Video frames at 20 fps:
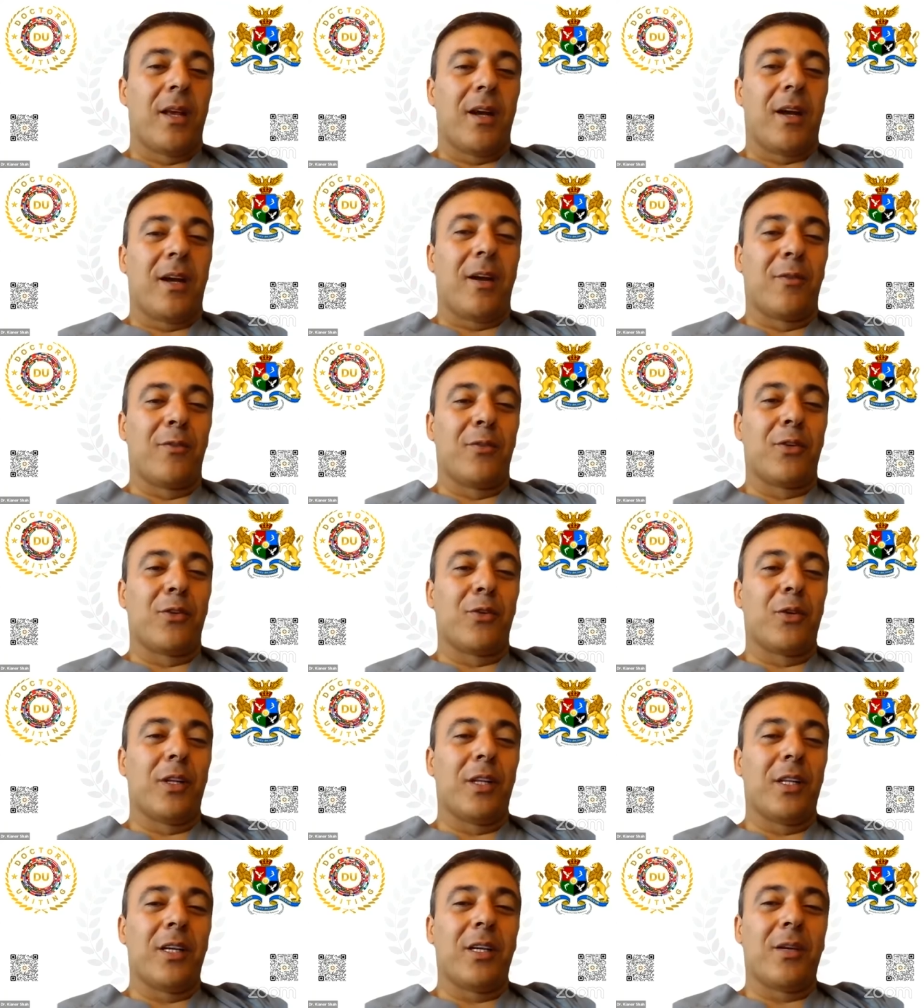Uh, we
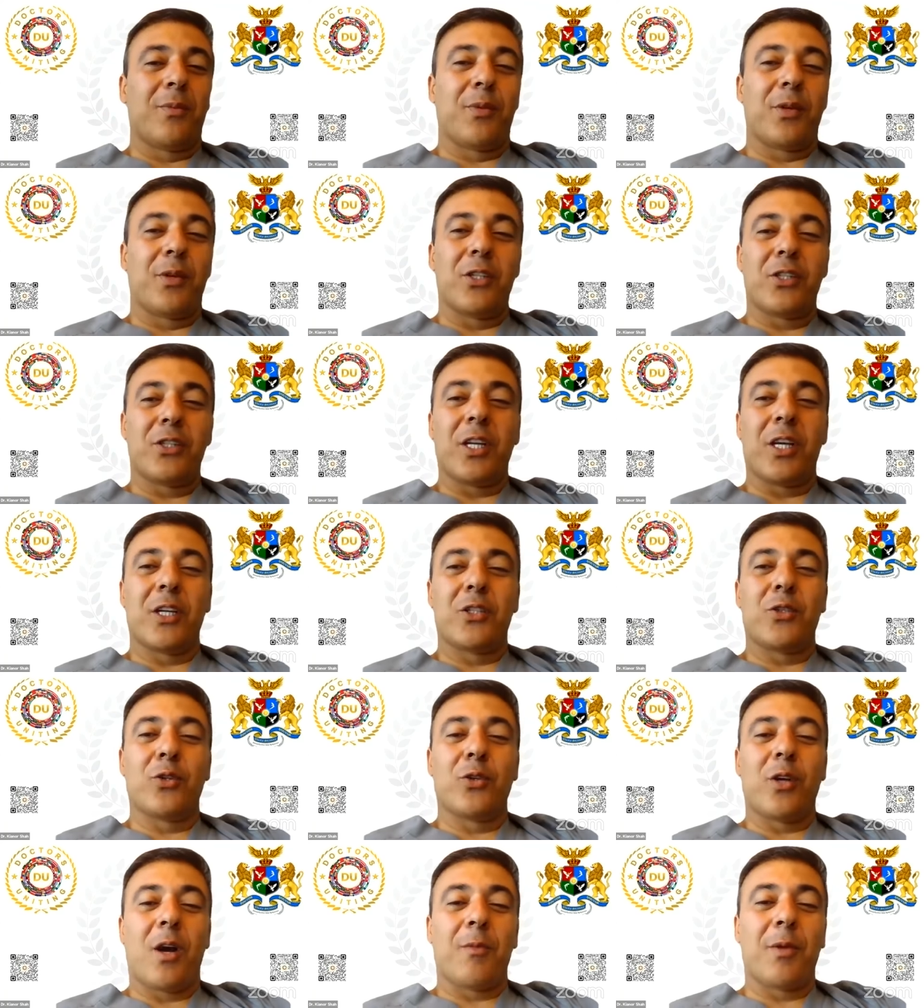really
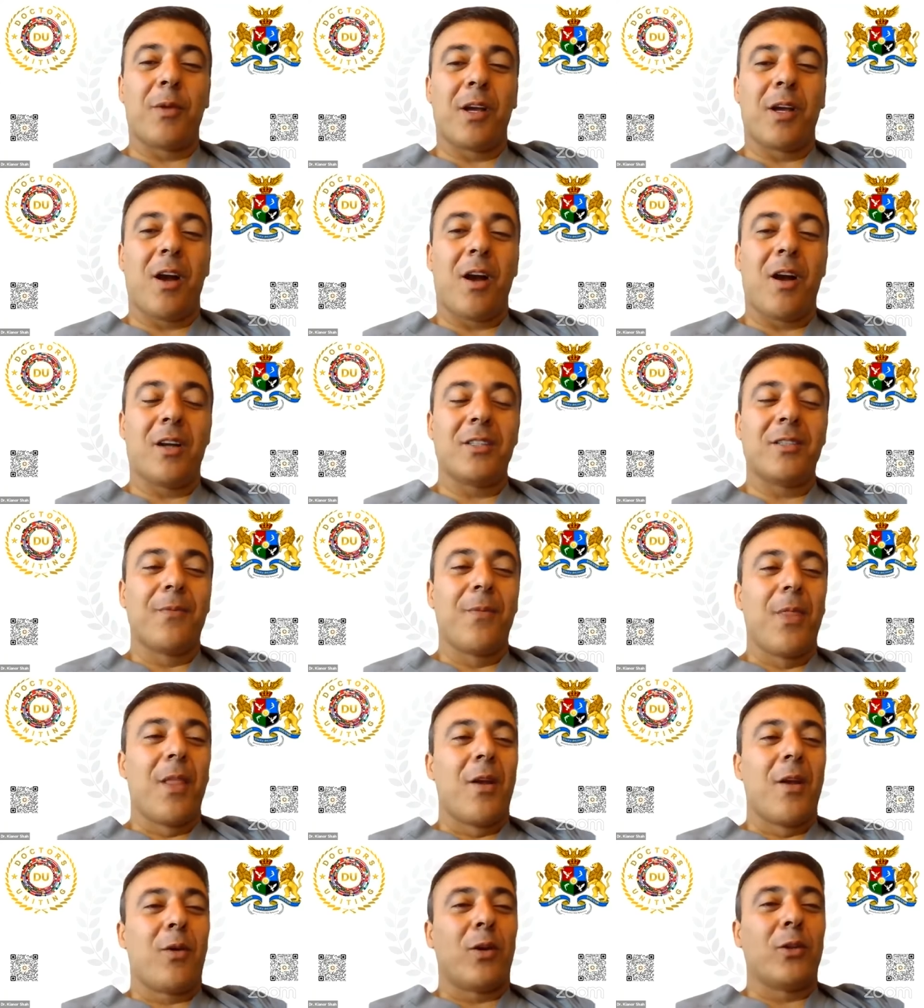appreciate you coming on.
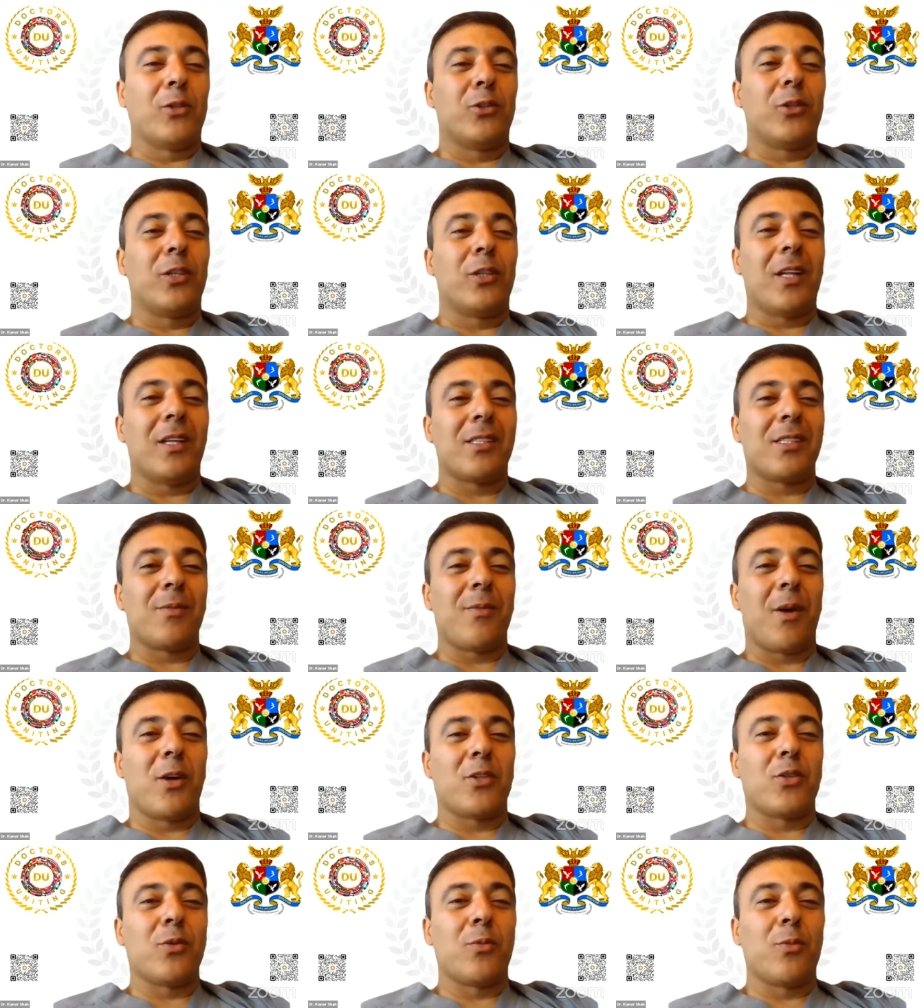Why don't you tell us
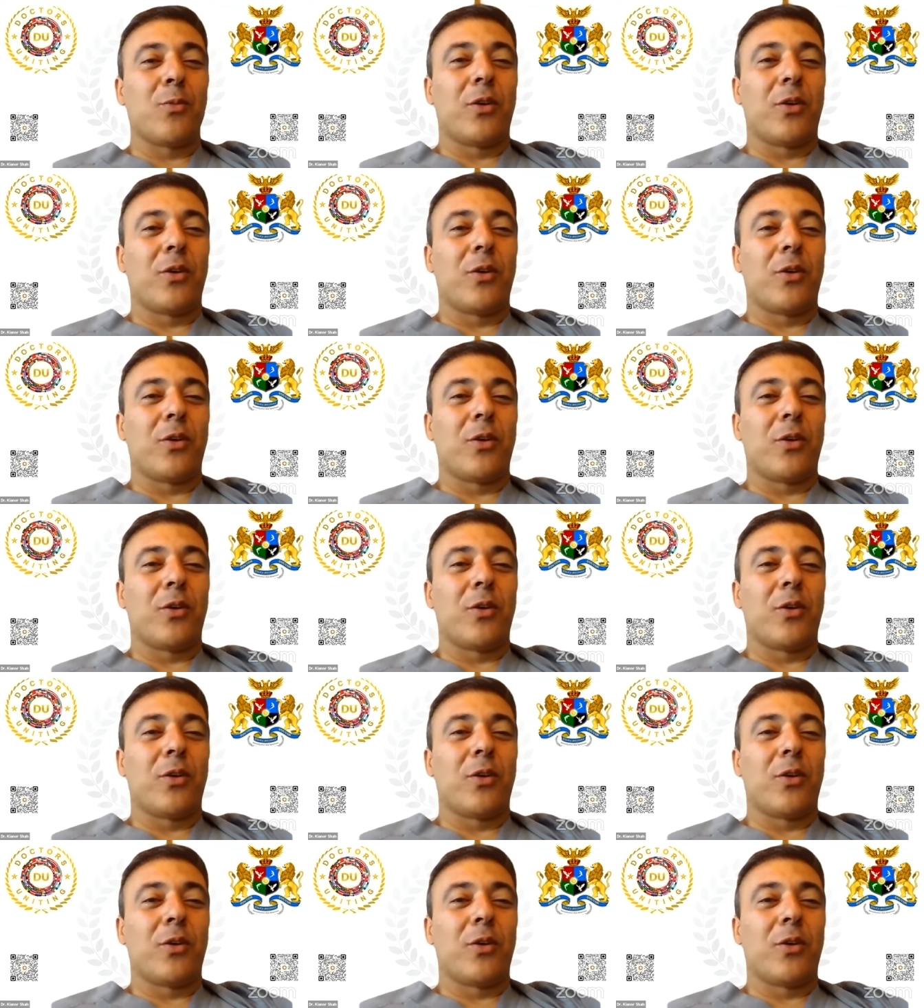about your